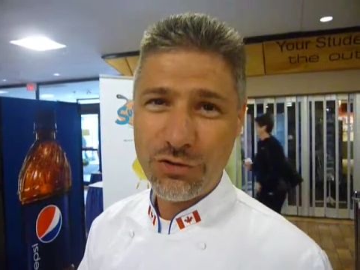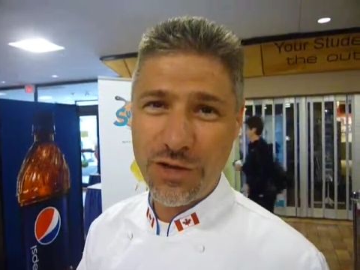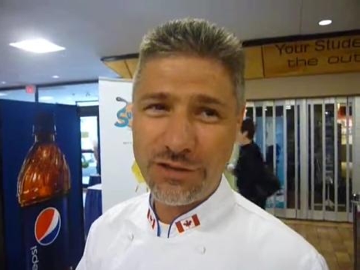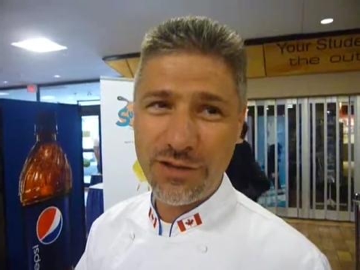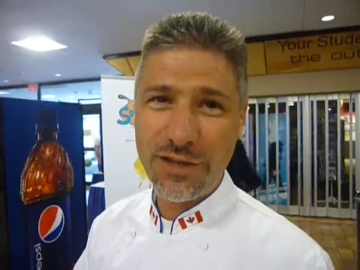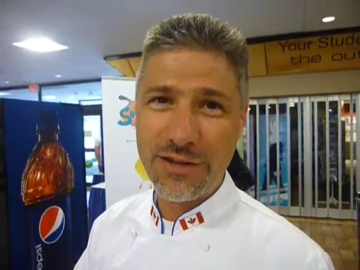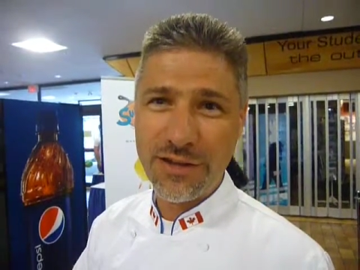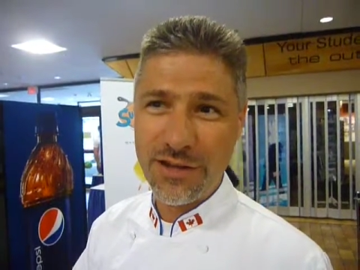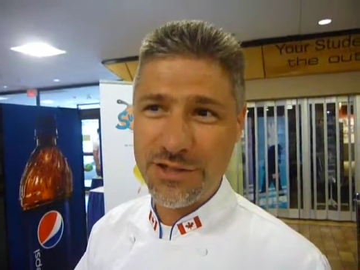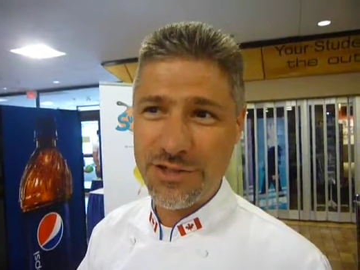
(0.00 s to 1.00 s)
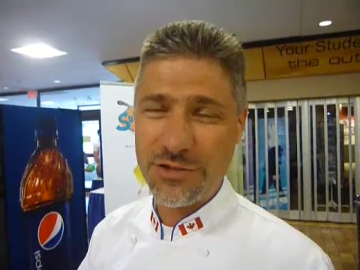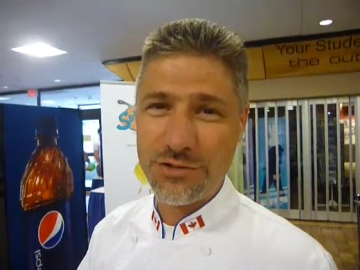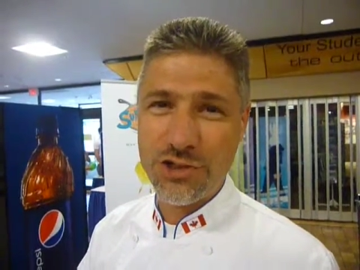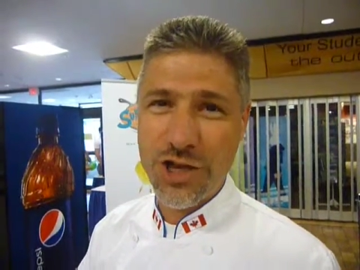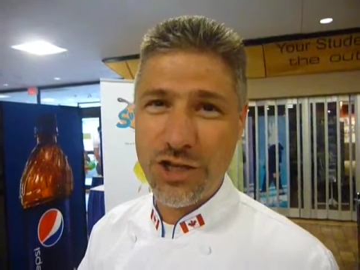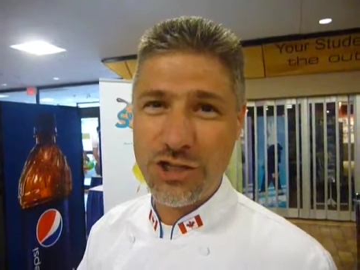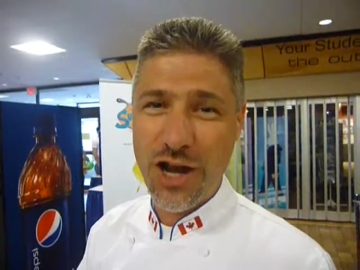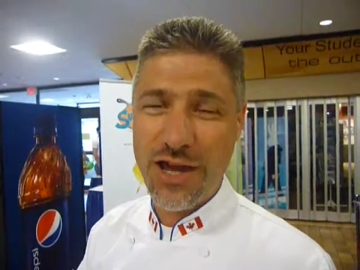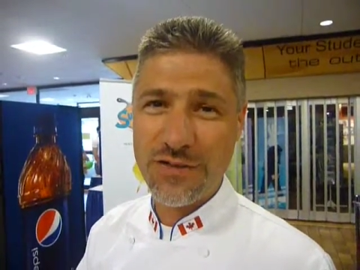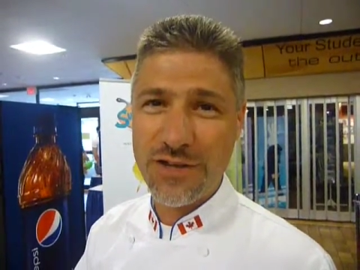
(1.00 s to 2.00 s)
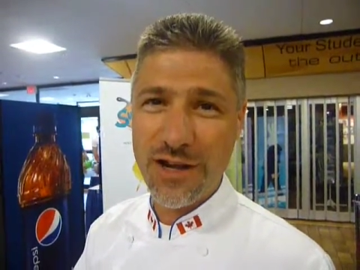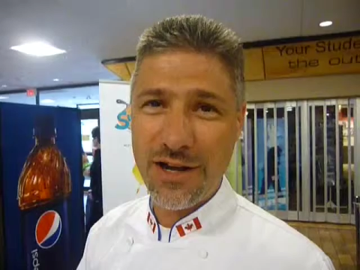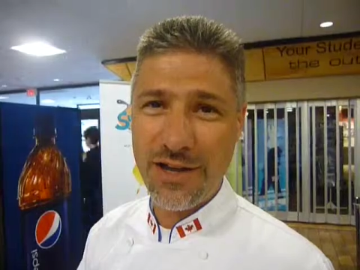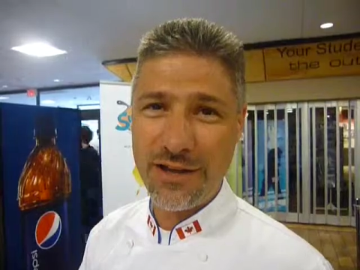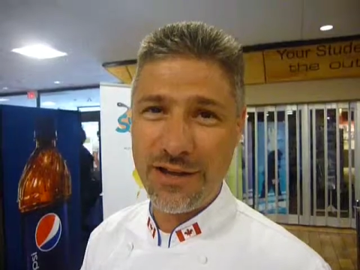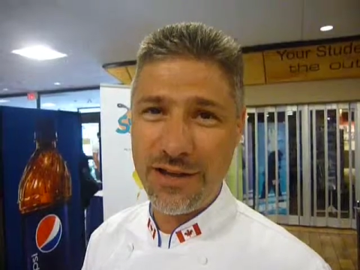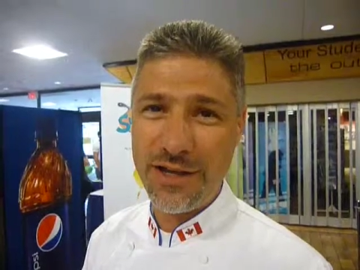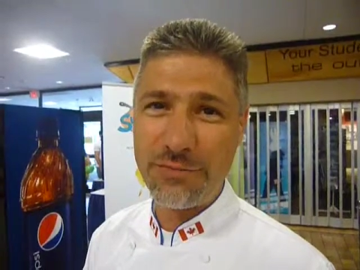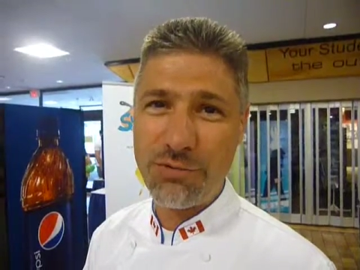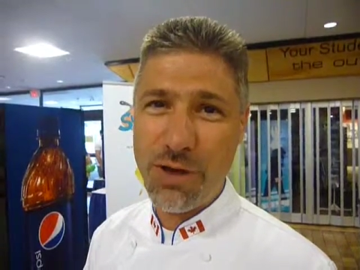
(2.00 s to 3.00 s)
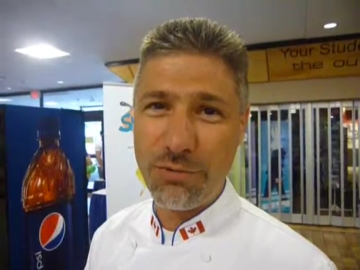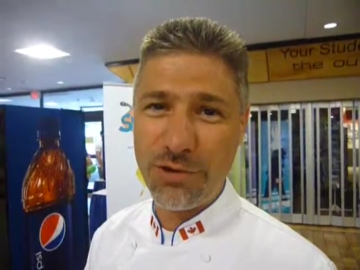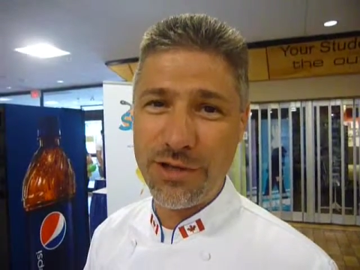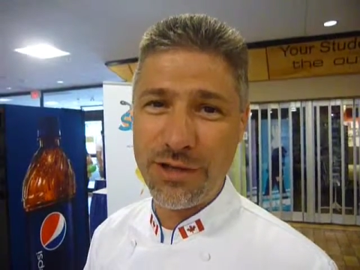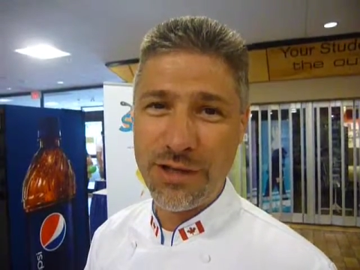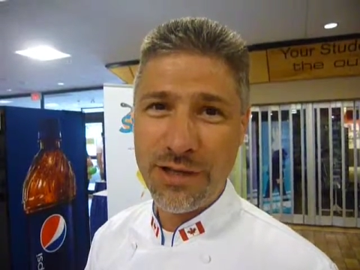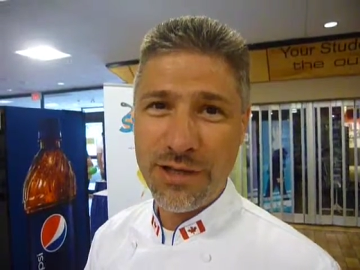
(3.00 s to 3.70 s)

Trying to get the kids to change their lifestyle and eat properly,